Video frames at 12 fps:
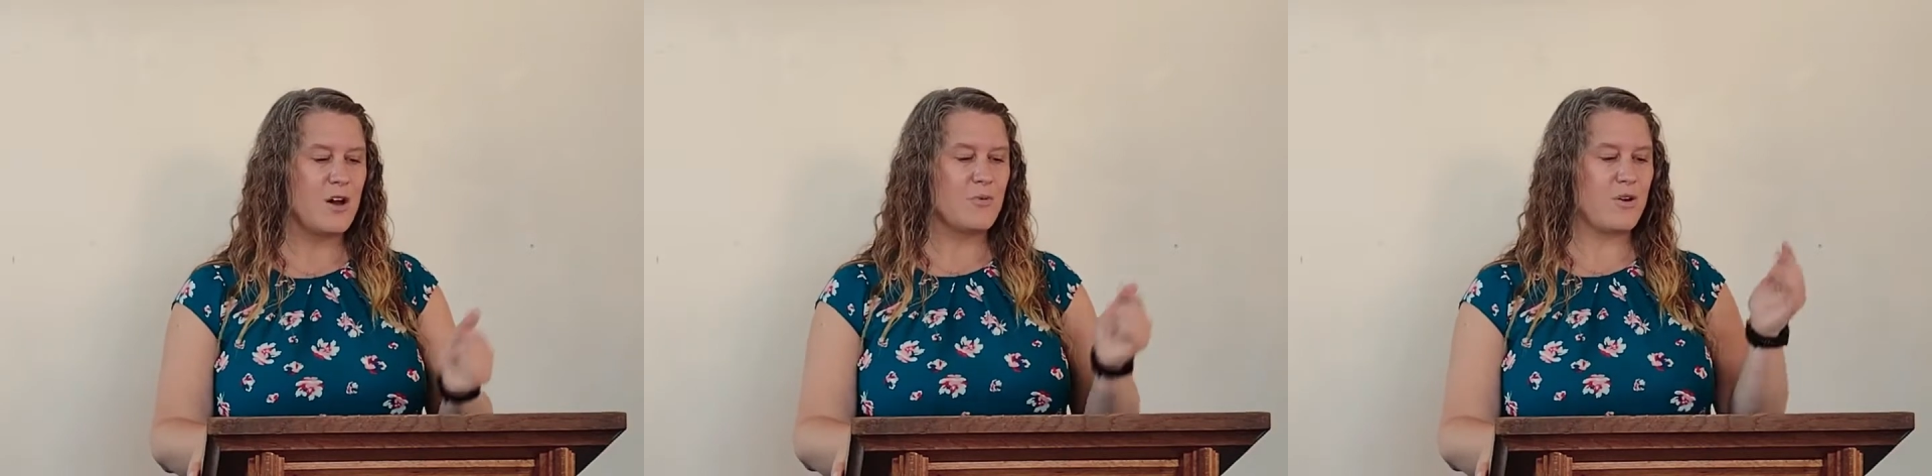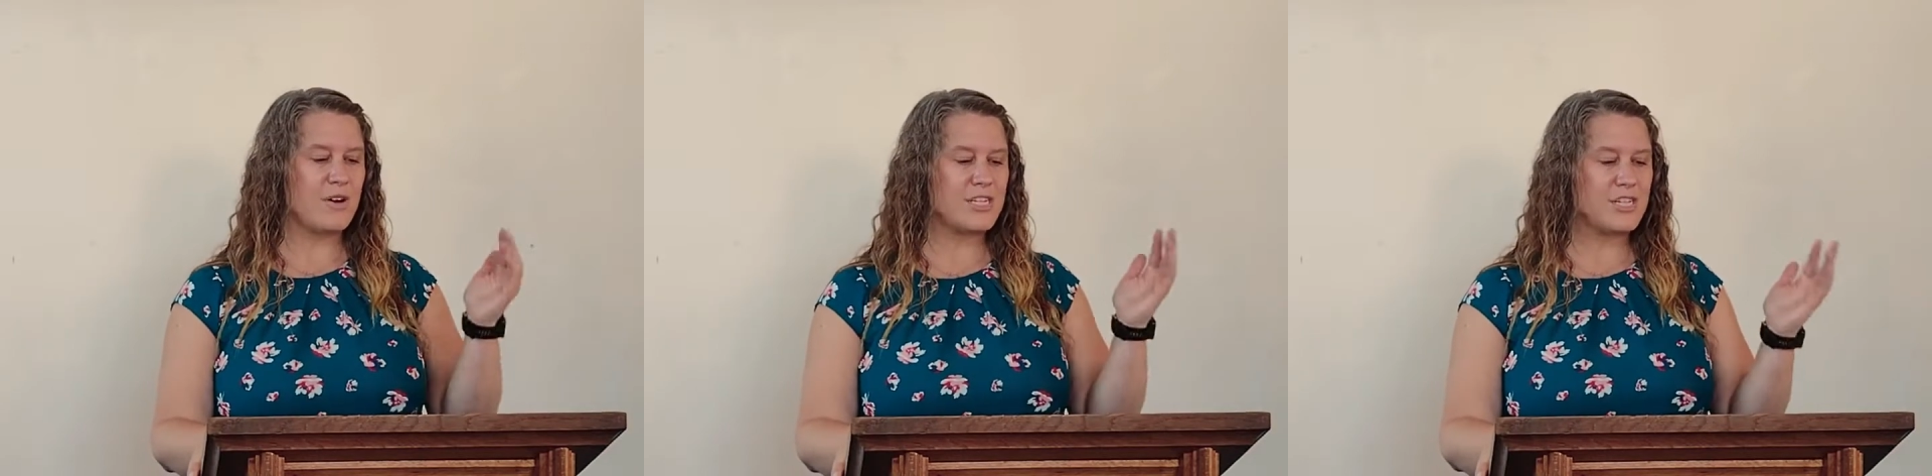
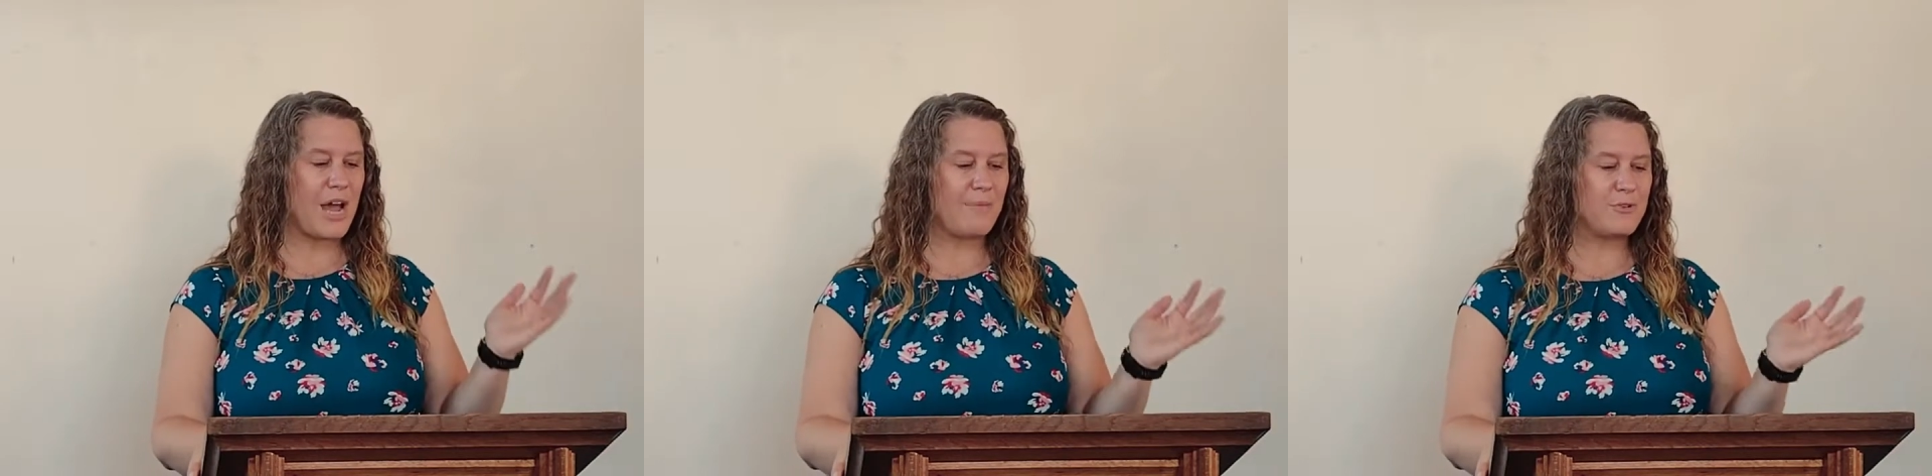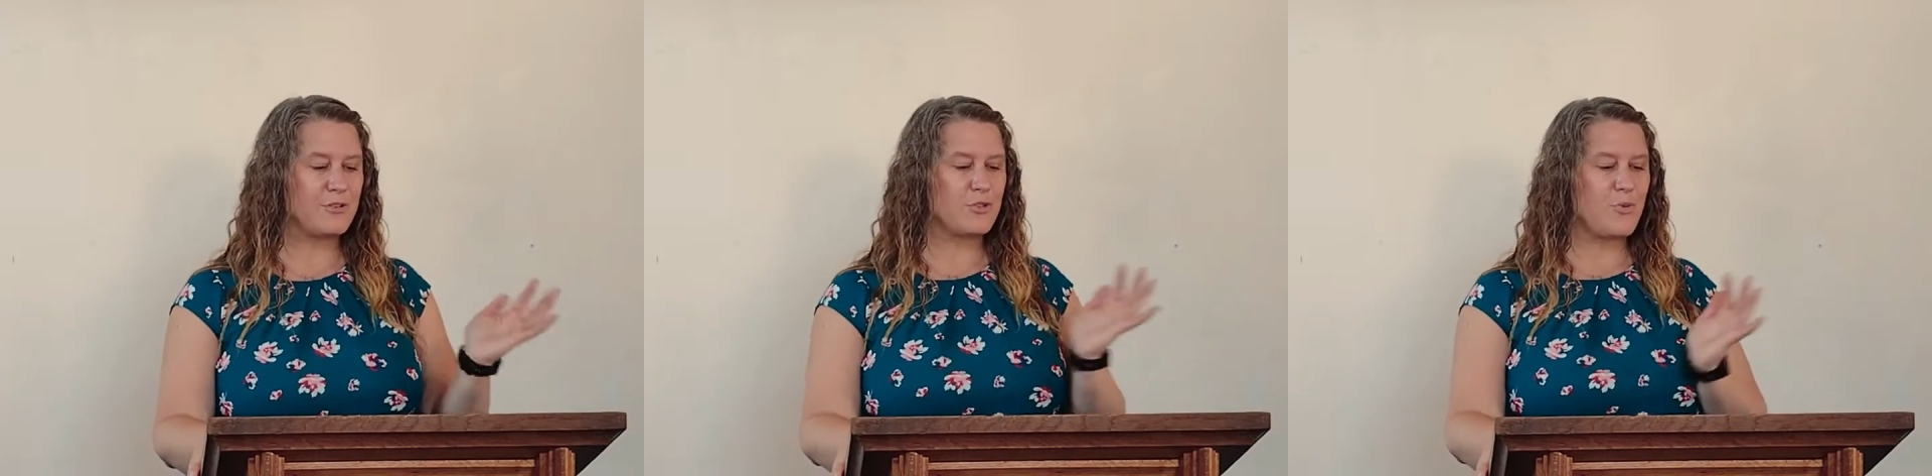Well, in
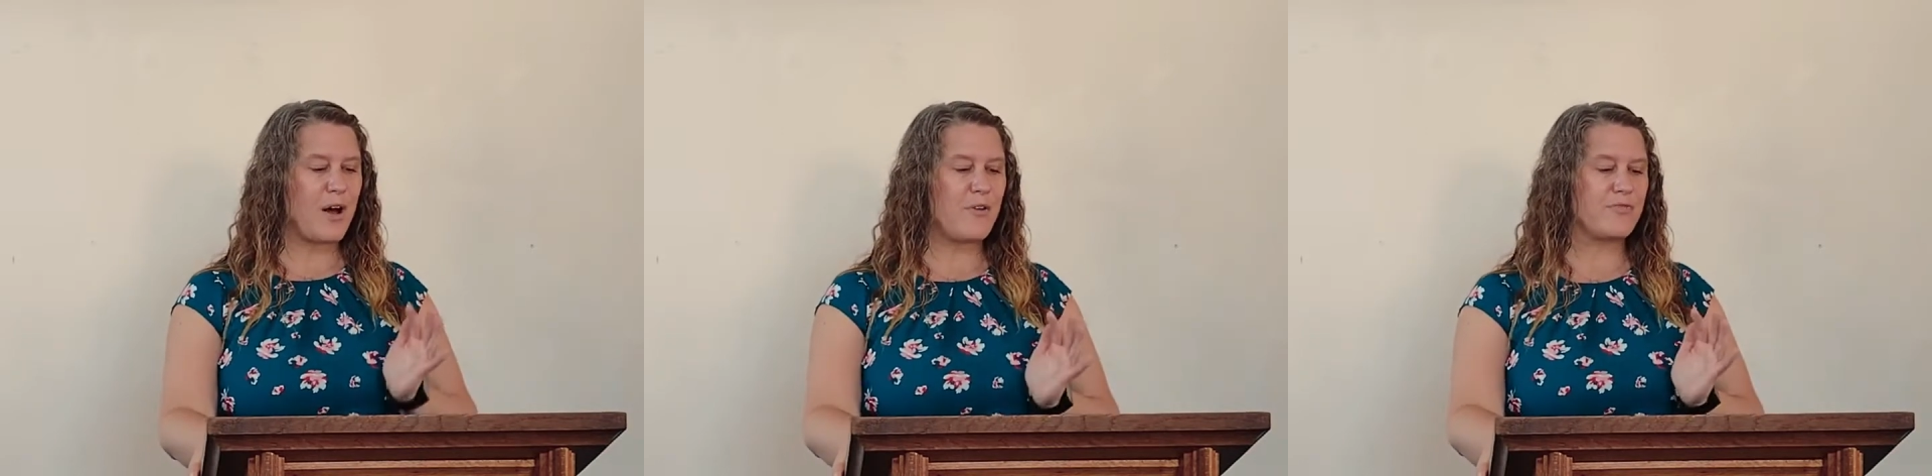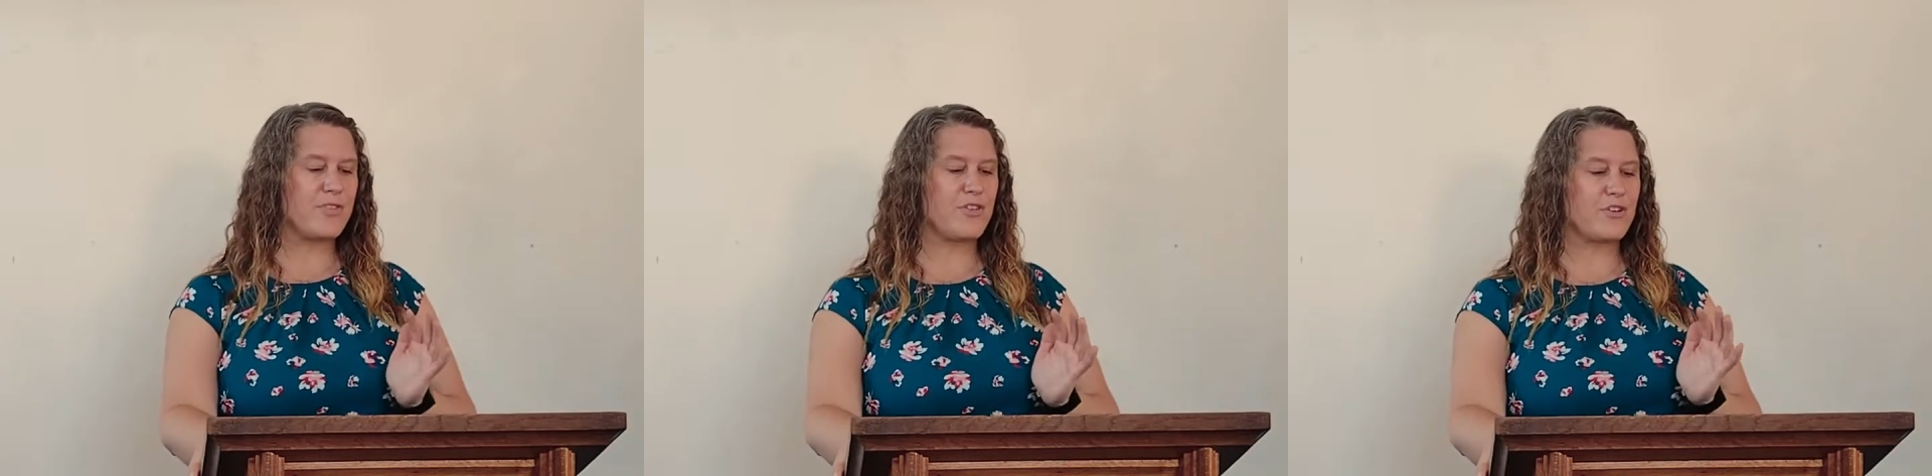chapters
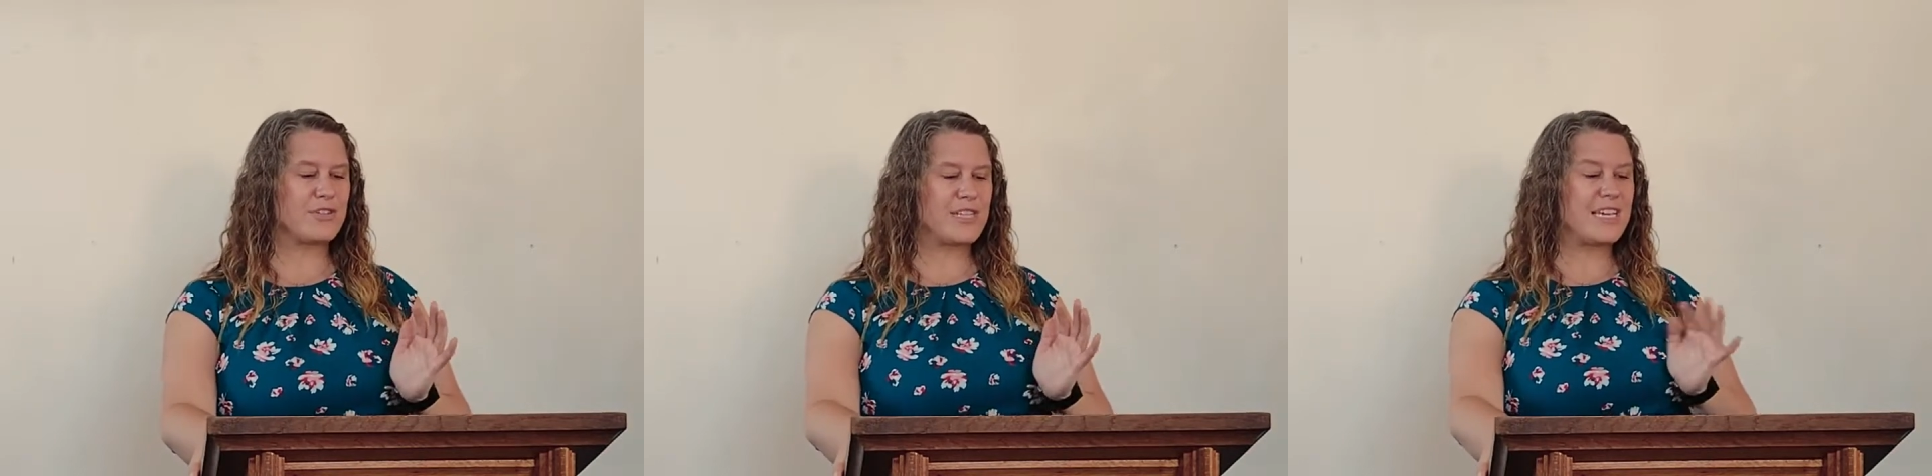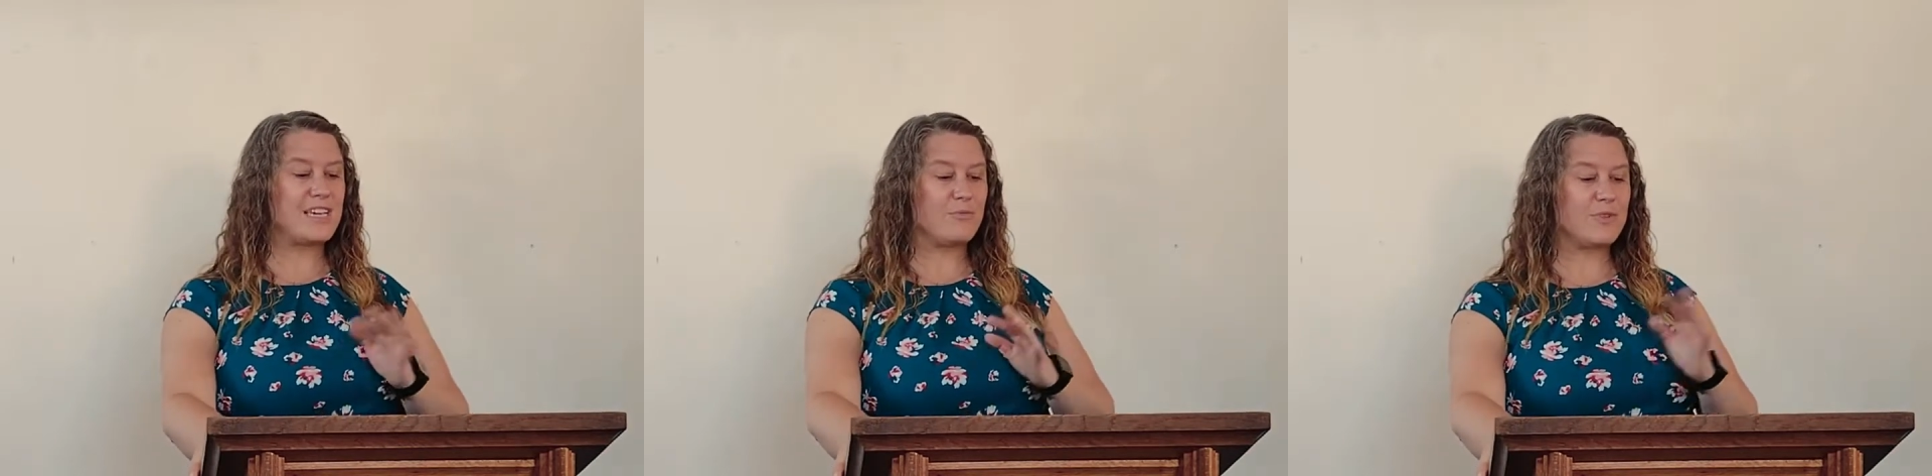12 and
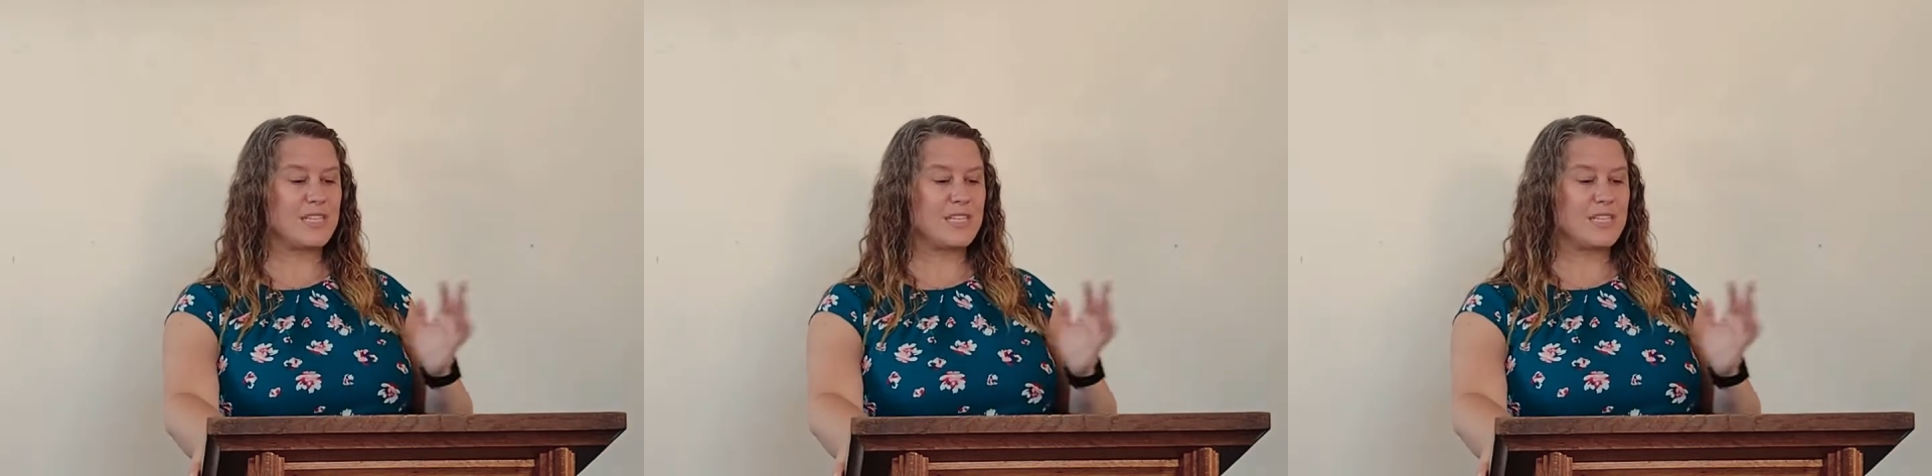13,